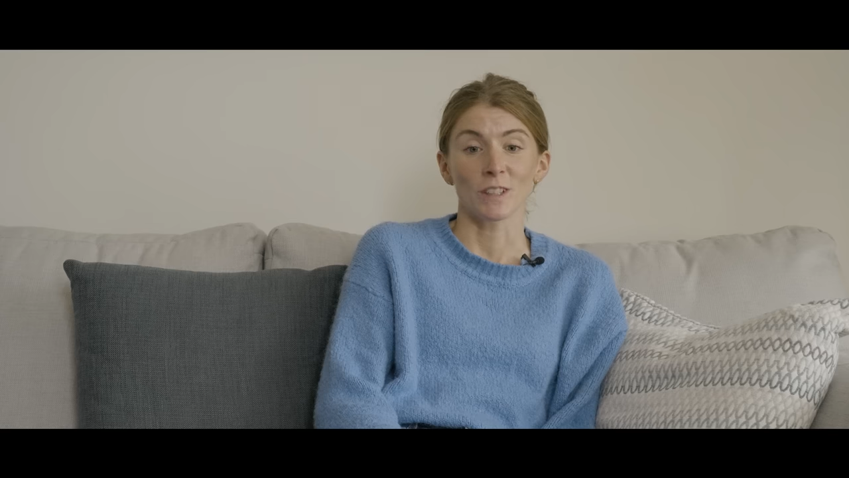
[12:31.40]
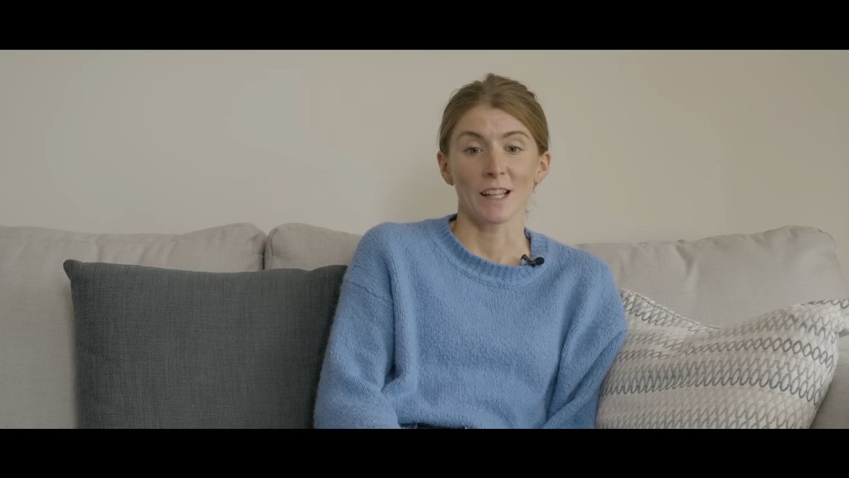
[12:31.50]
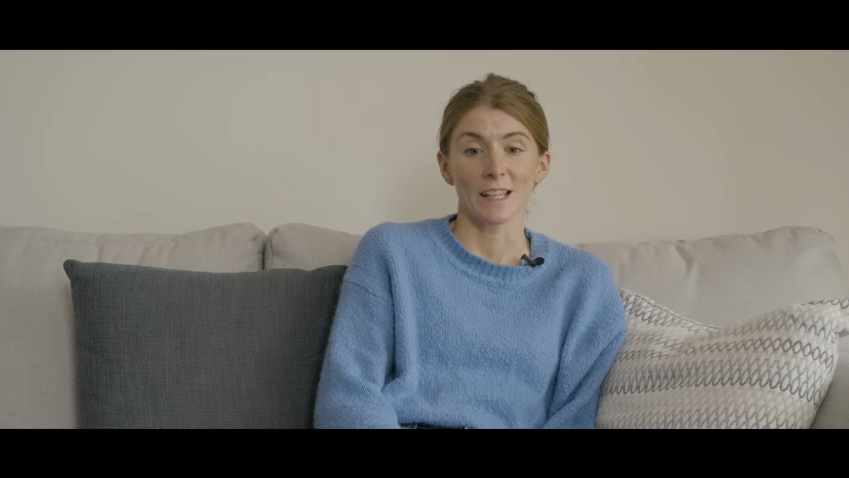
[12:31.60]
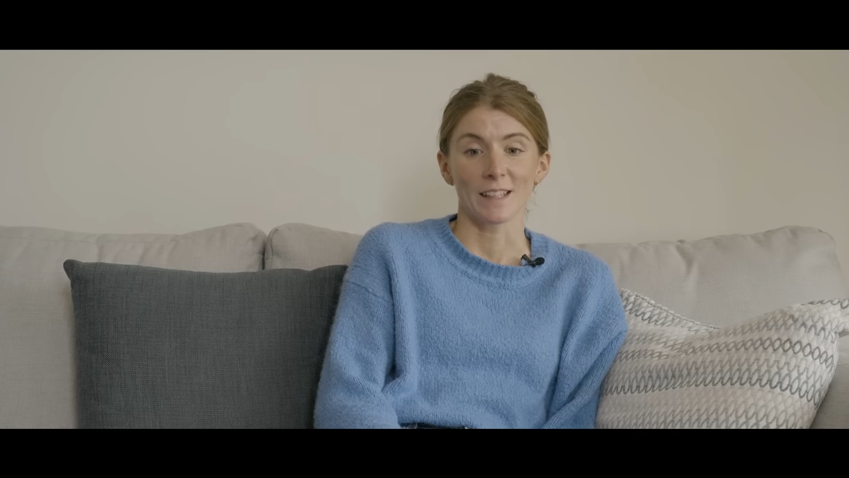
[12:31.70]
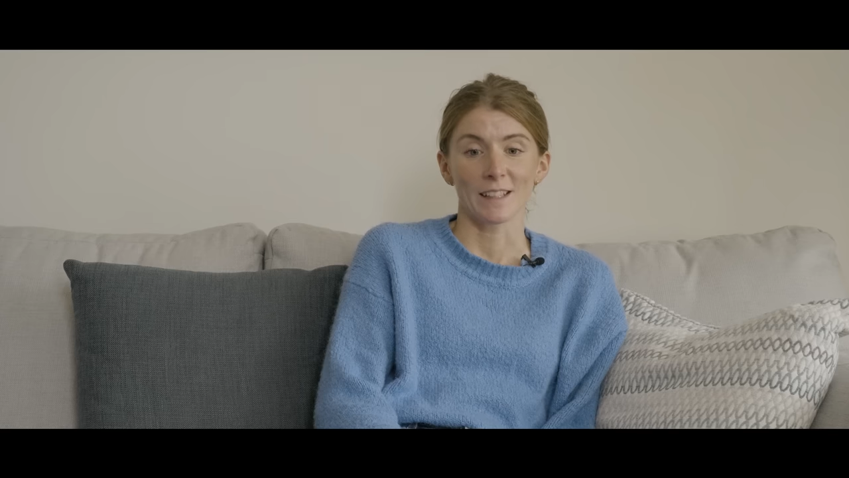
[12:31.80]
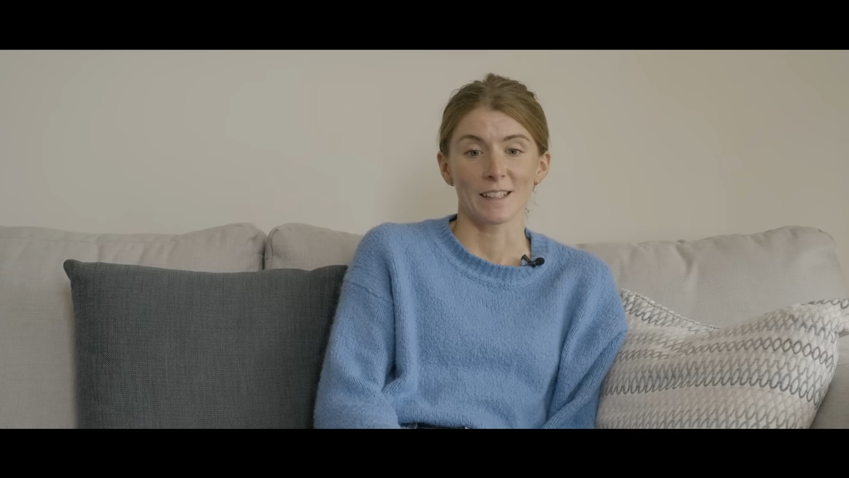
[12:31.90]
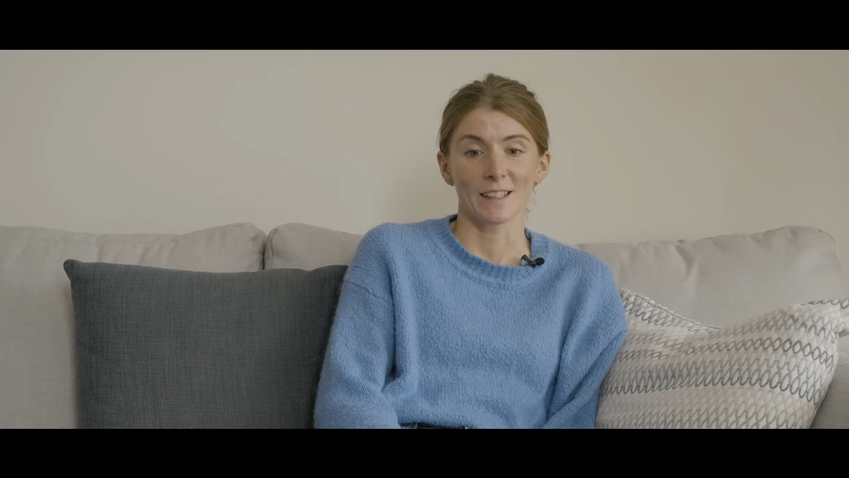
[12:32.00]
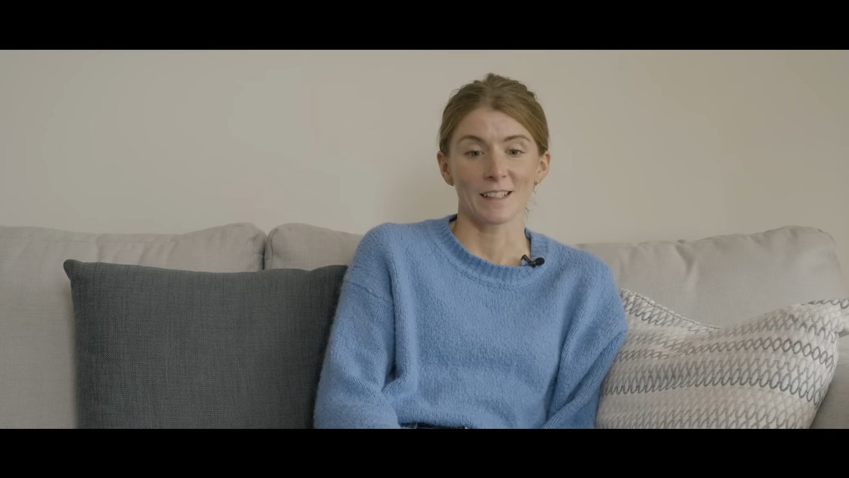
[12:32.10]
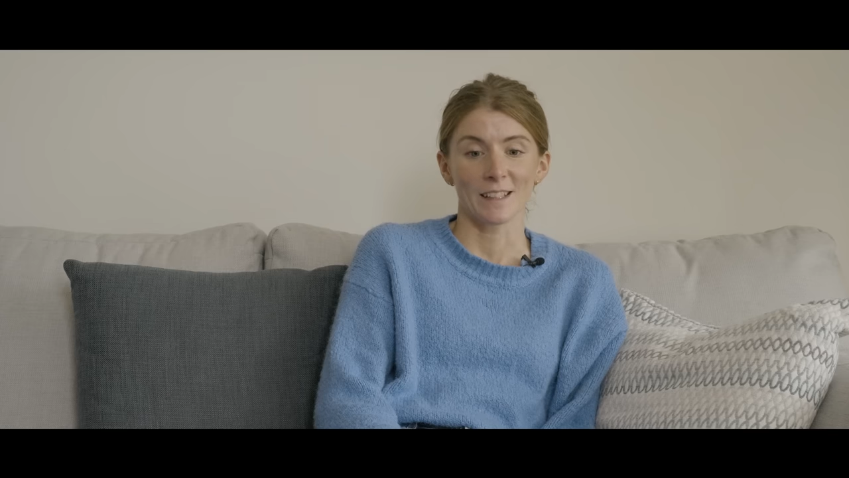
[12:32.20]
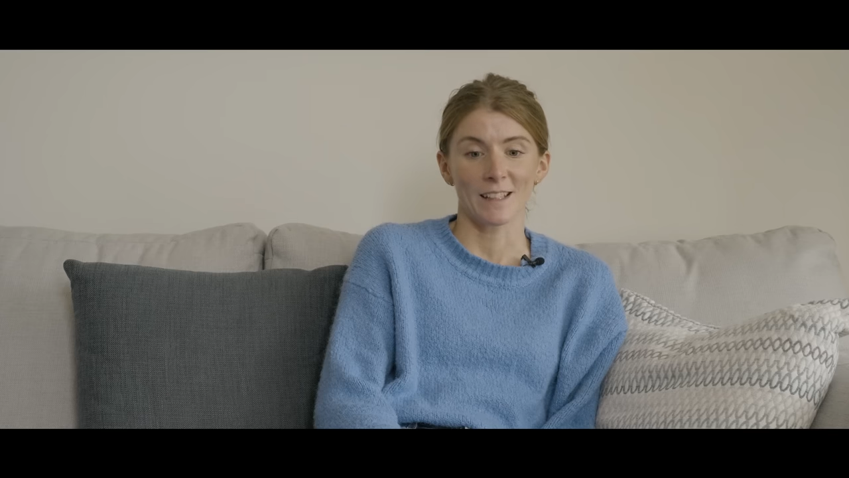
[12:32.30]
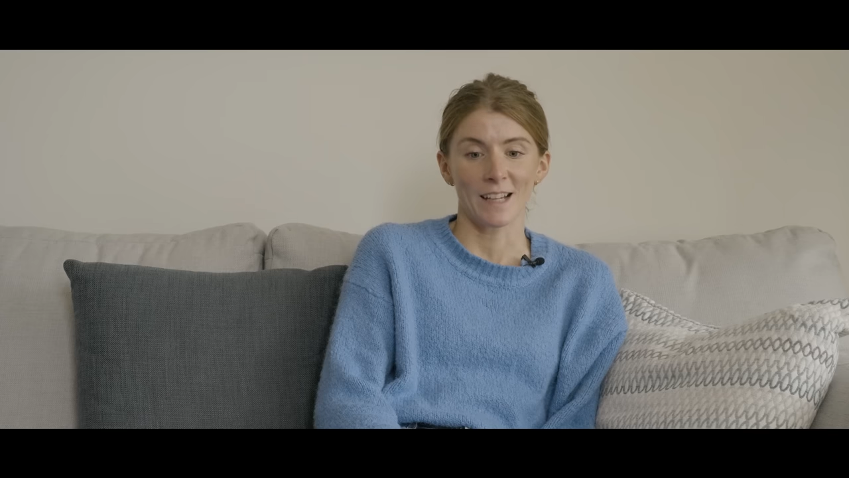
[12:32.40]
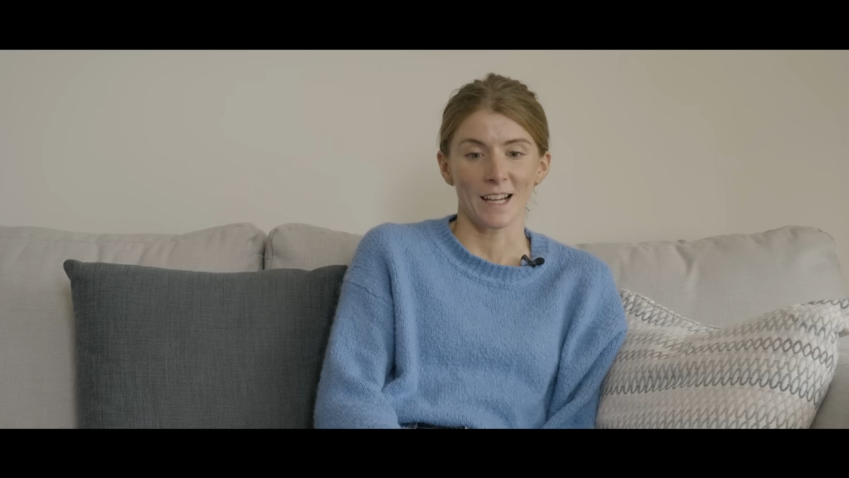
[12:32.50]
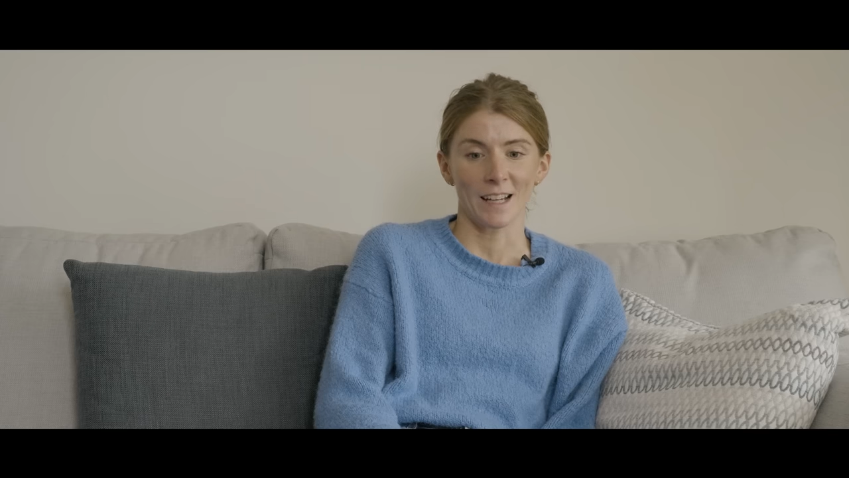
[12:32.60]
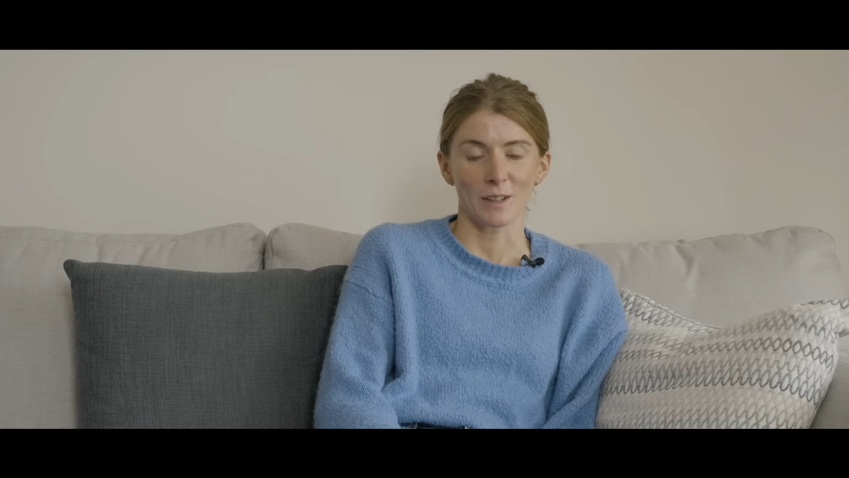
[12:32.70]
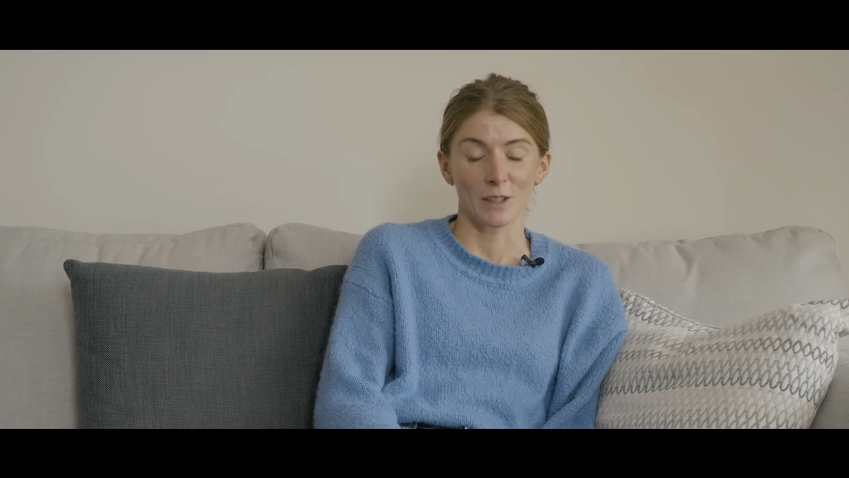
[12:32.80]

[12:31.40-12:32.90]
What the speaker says: the line, I